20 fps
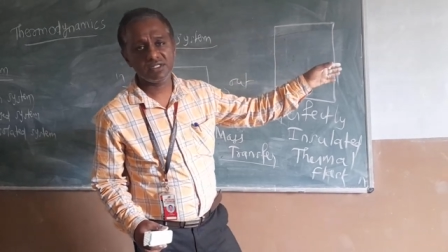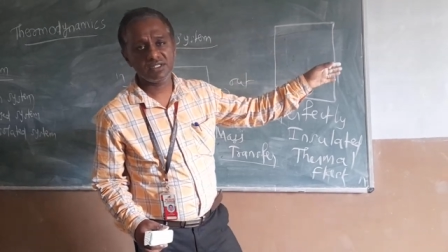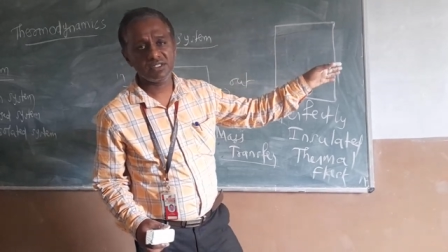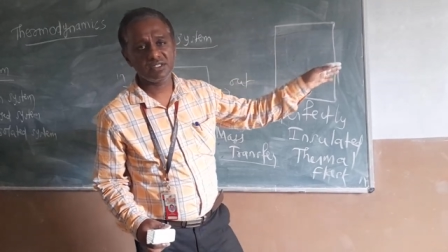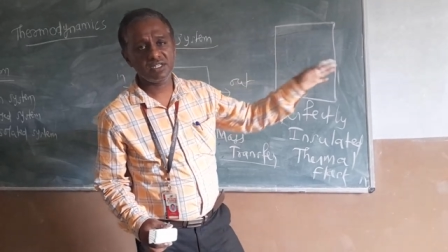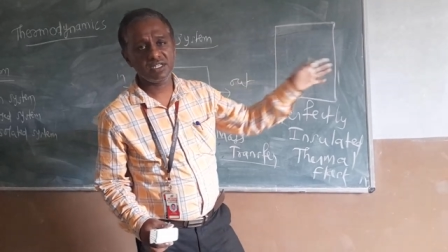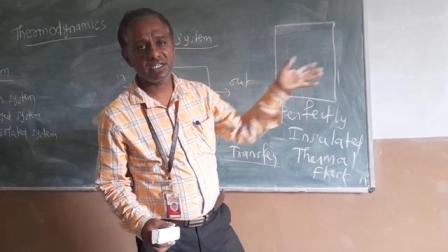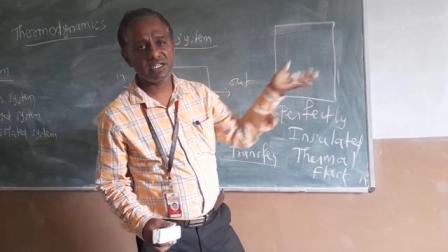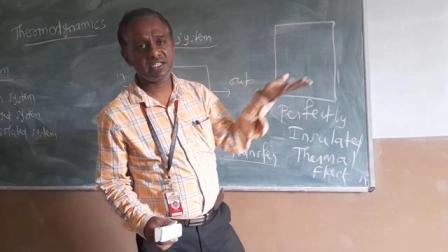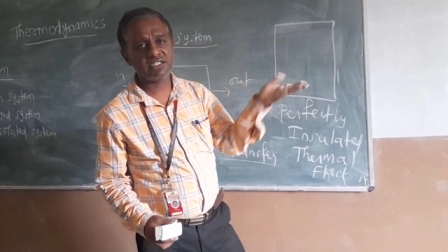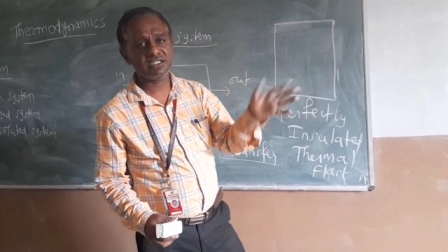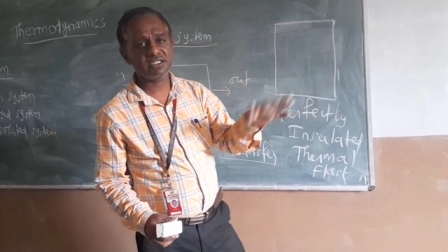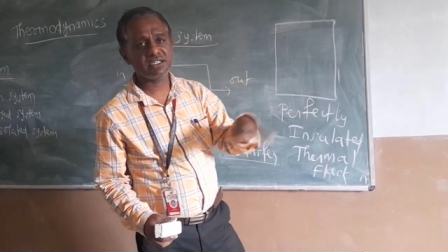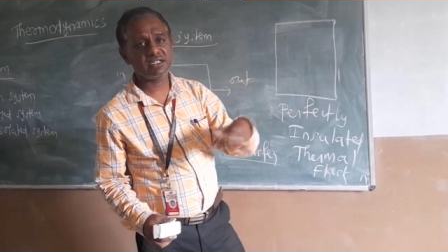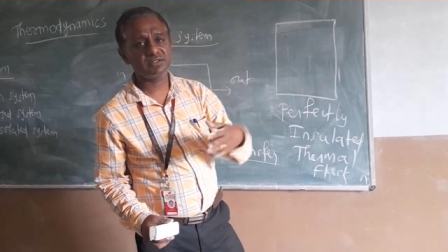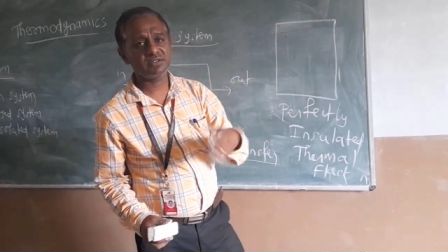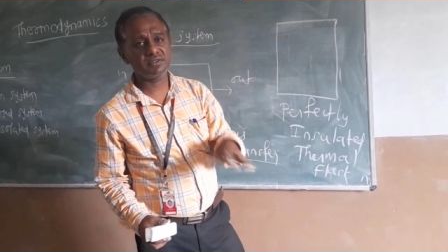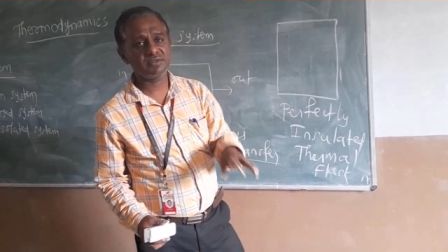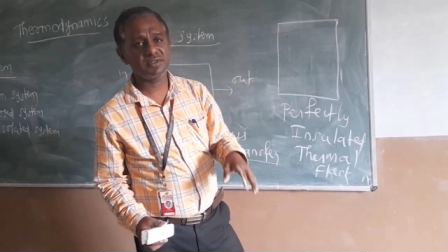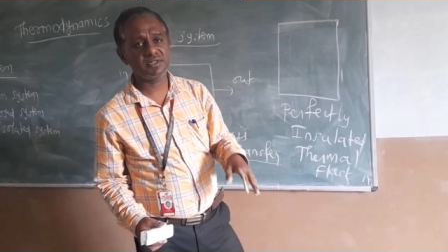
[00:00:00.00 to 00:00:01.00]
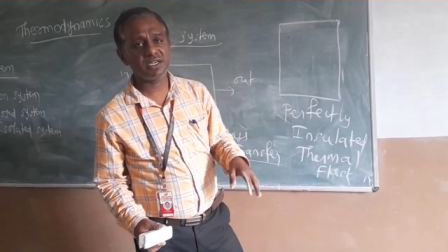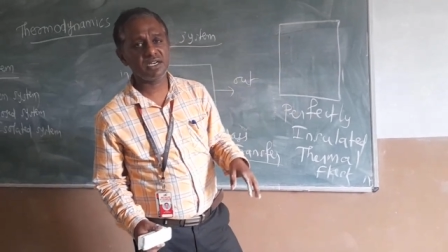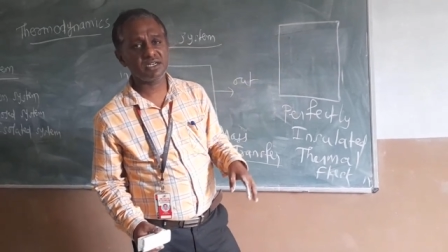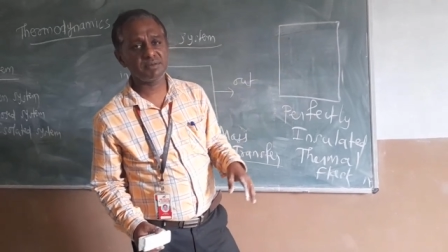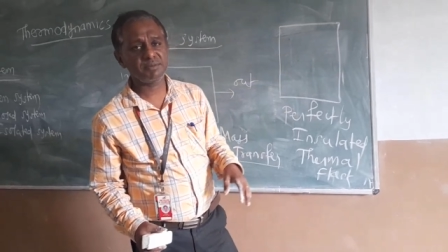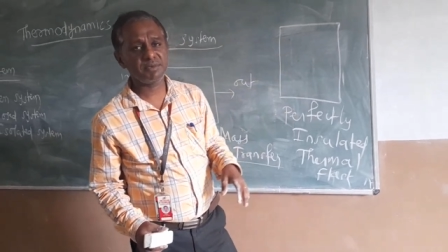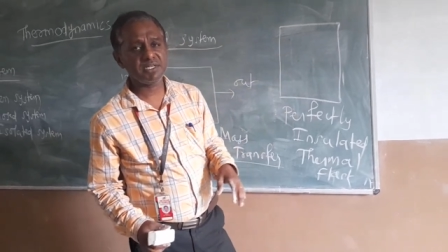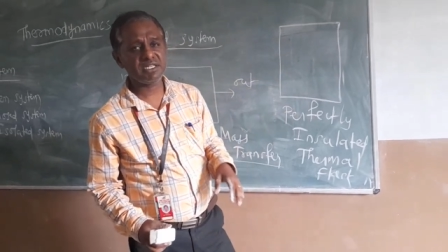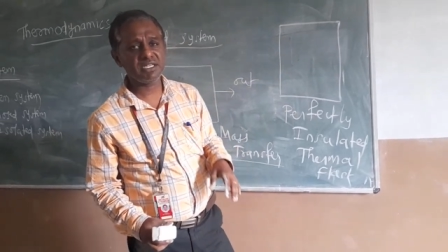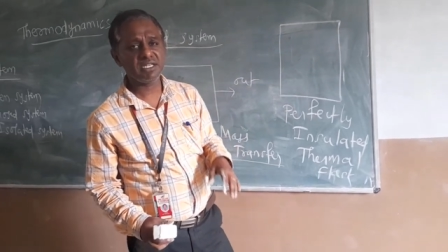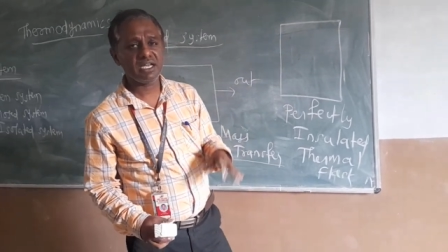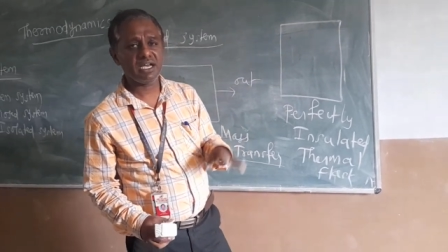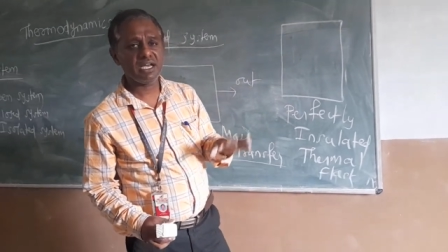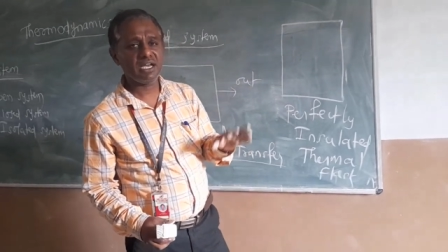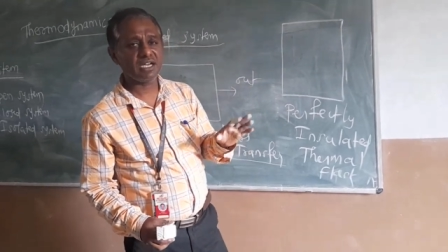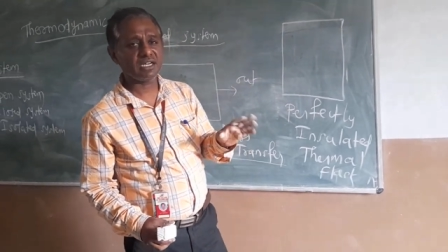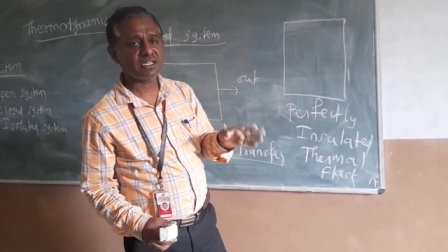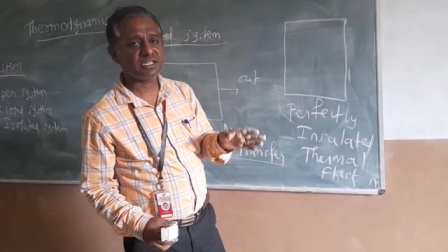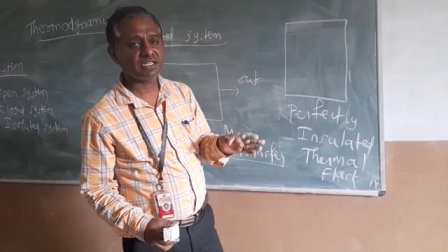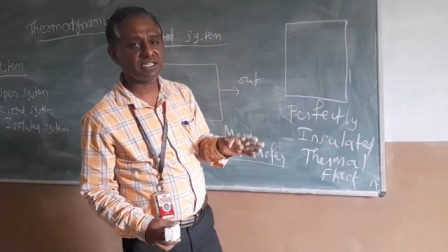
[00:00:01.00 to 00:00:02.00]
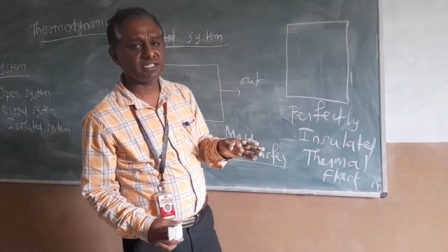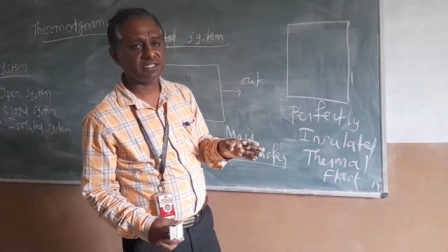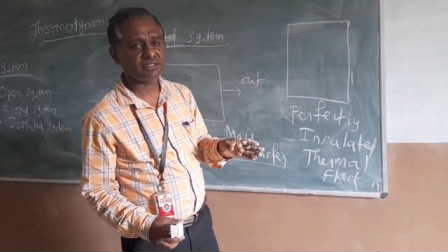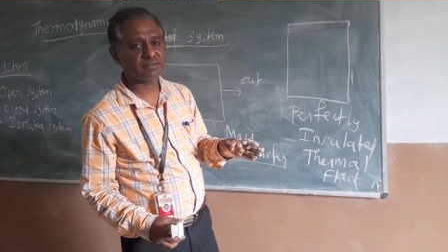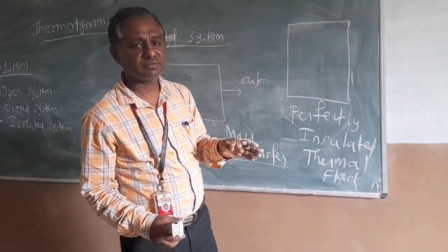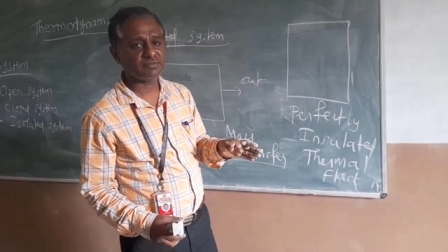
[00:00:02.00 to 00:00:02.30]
The energy transfer will not be occurring.